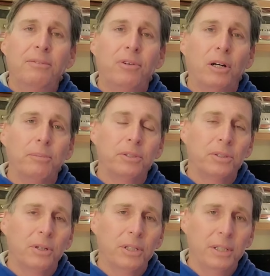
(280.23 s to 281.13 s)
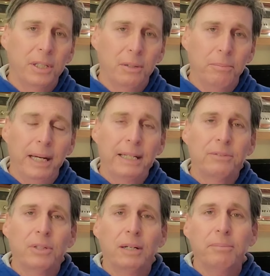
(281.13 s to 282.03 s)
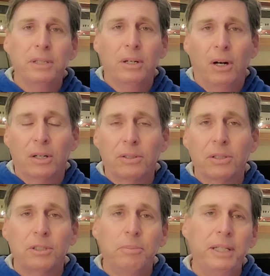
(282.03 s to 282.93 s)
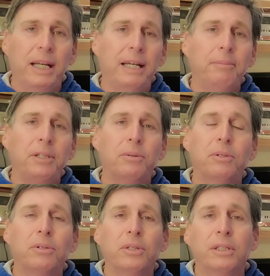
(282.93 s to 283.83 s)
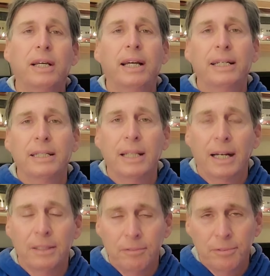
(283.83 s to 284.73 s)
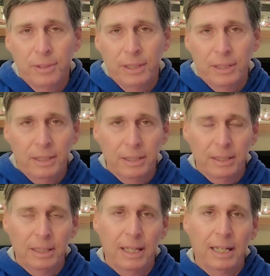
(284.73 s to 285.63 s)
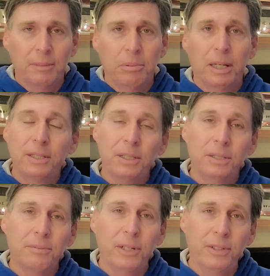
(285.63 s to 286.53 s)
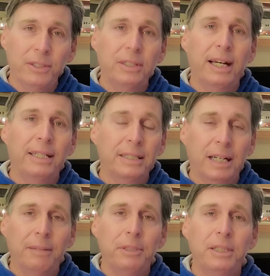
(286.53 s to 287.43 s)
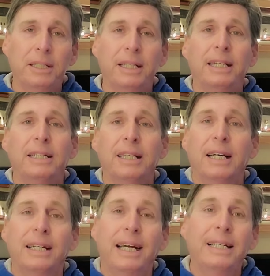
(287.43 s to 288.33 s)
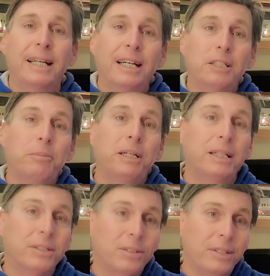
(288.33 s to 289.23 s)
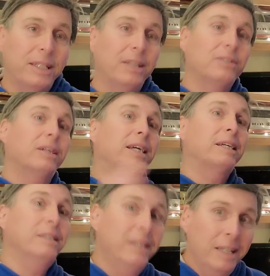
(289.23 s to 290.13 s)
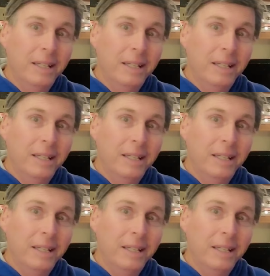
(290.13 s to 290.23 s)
Farmers started to go bankrupt, and auctions became the order today in a lot of places. A very sad time. It didn't get a lot of headlines because, on the other hand,